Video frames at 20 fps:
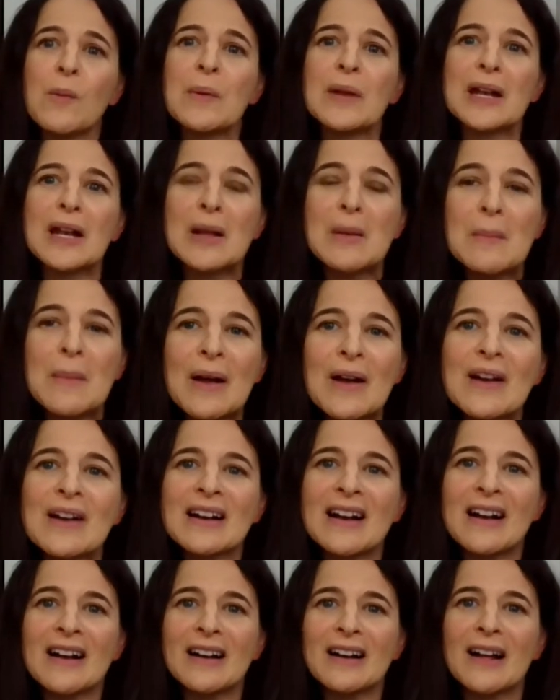But in
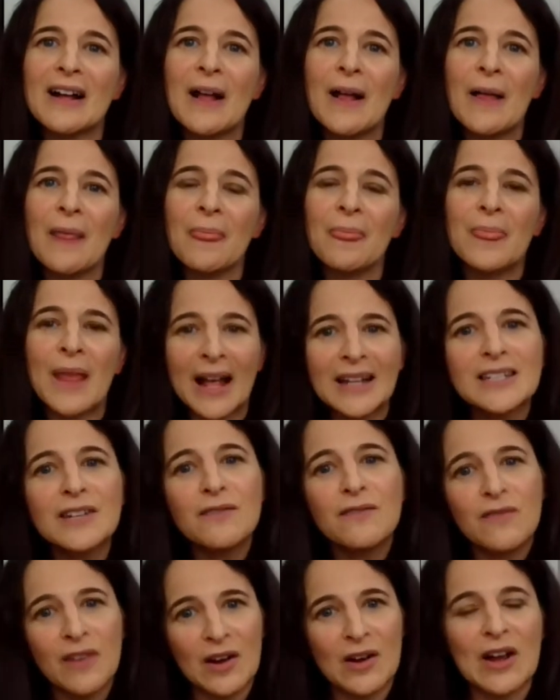America, that's a
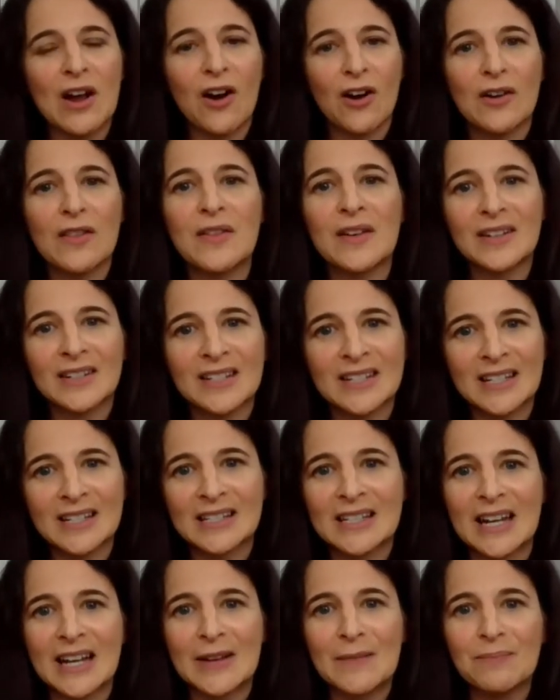very hard thing to
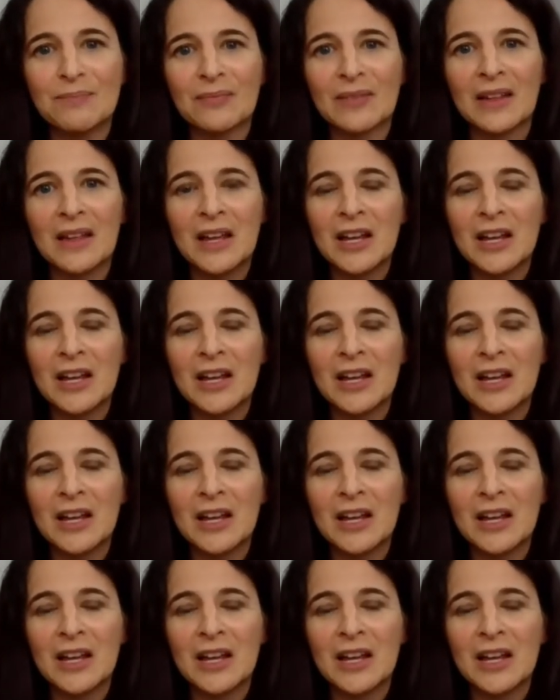sustain.